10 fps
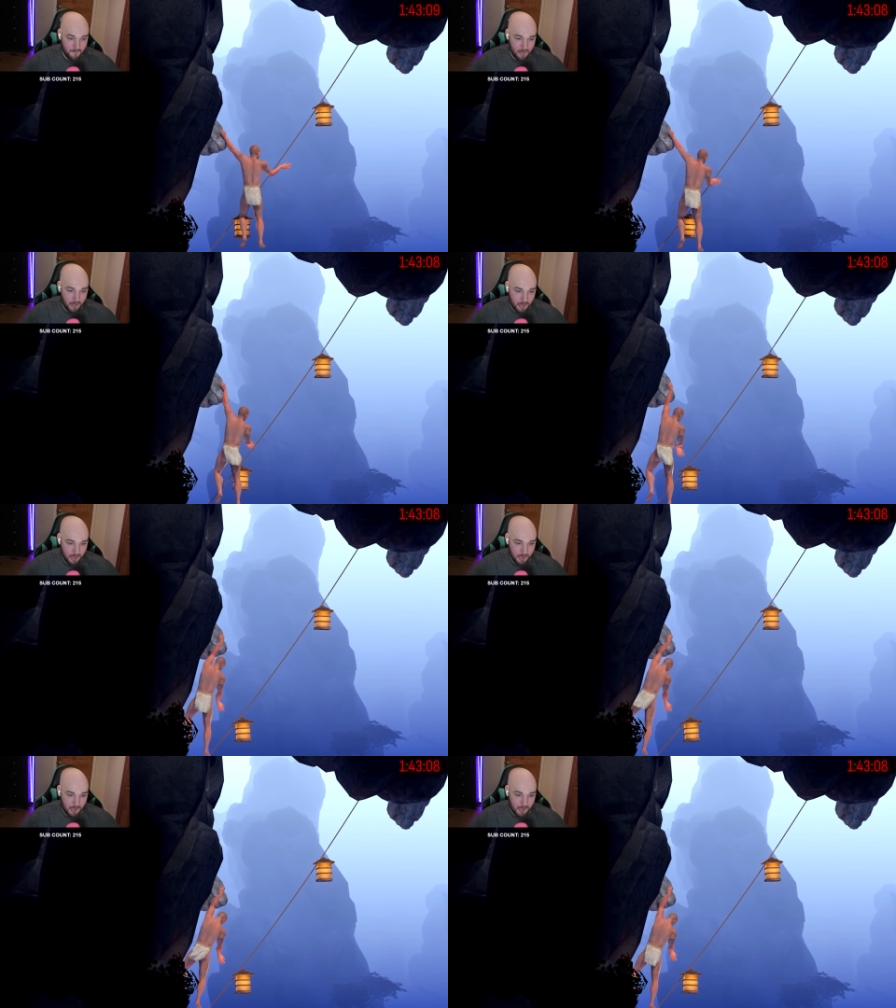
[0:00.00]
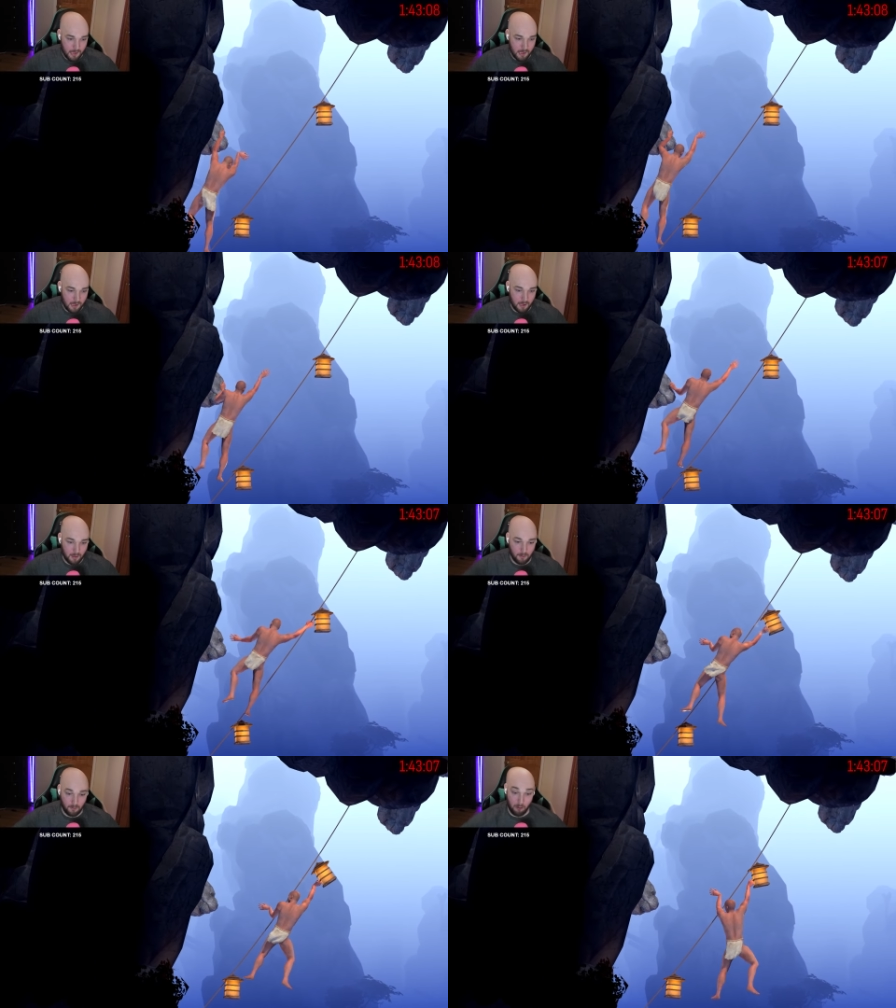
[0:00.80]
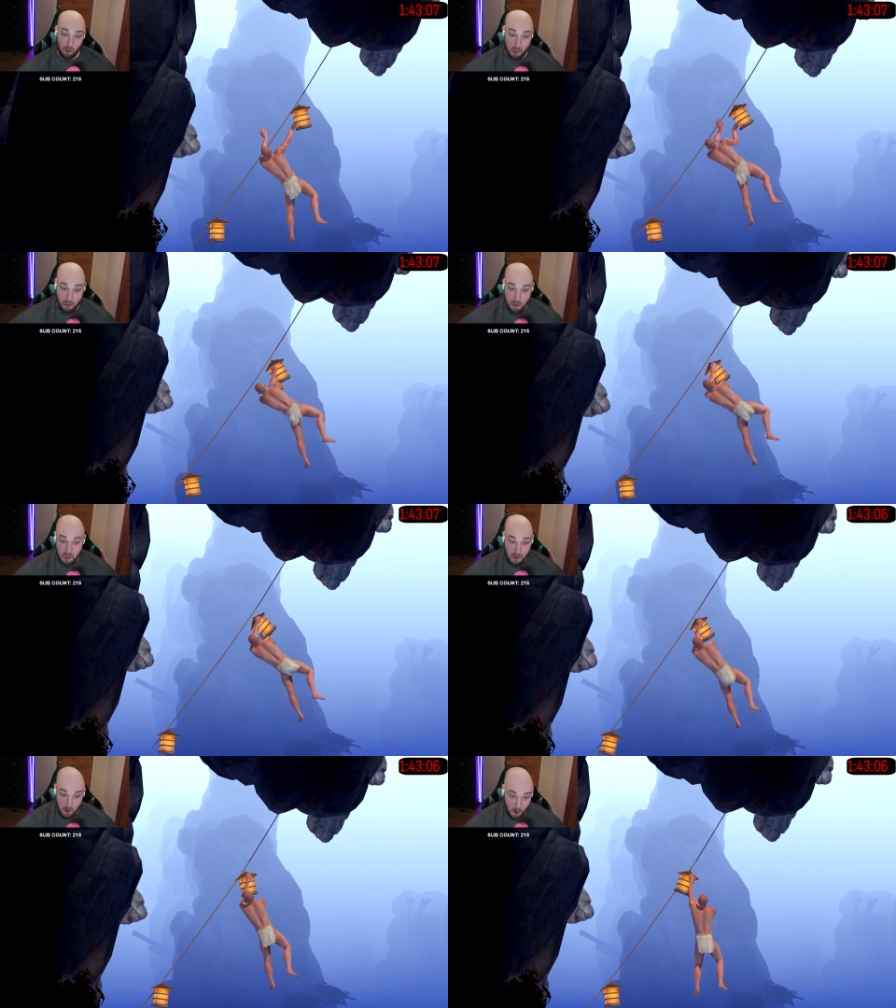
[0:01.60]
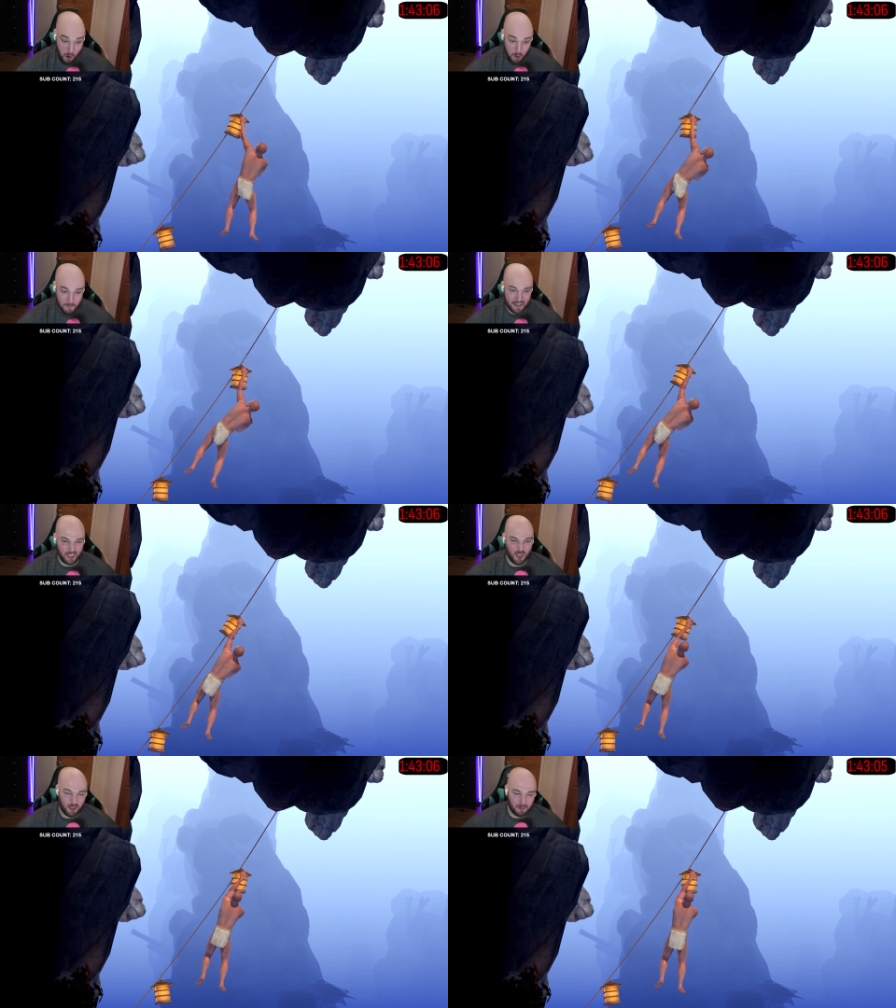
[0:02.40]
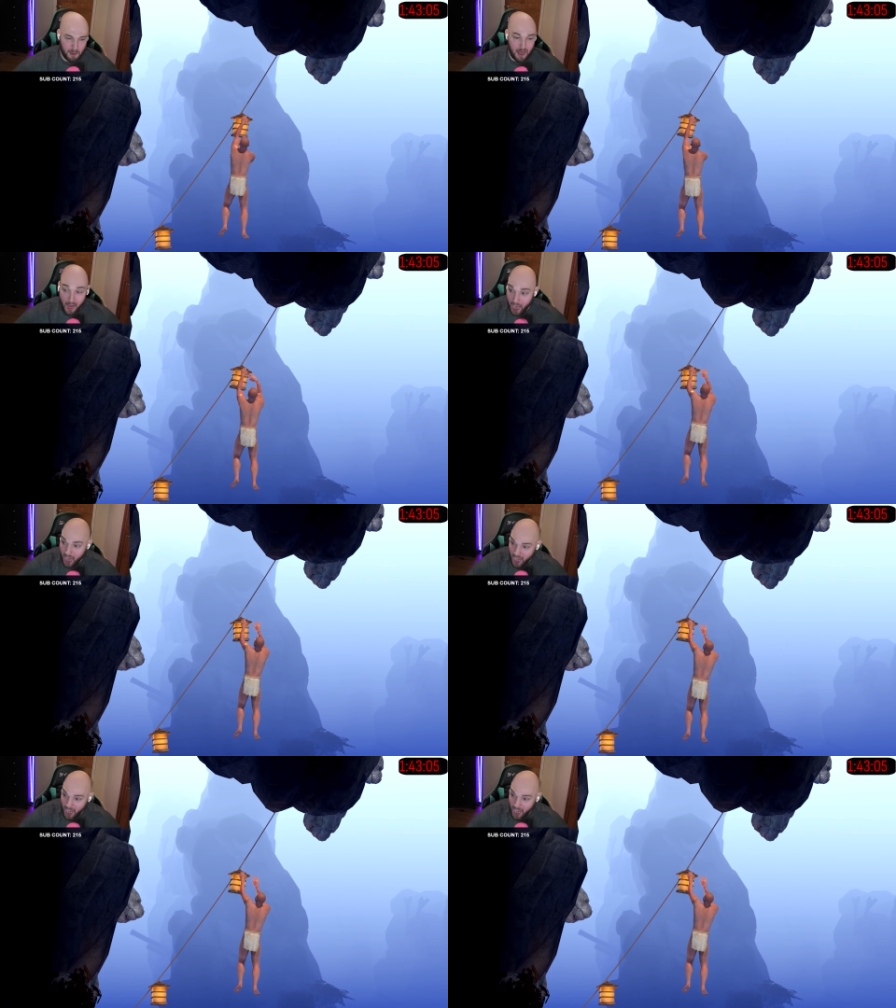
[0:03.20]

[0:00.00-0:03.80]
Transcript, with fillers: I finally got it. Oh my god! Ah!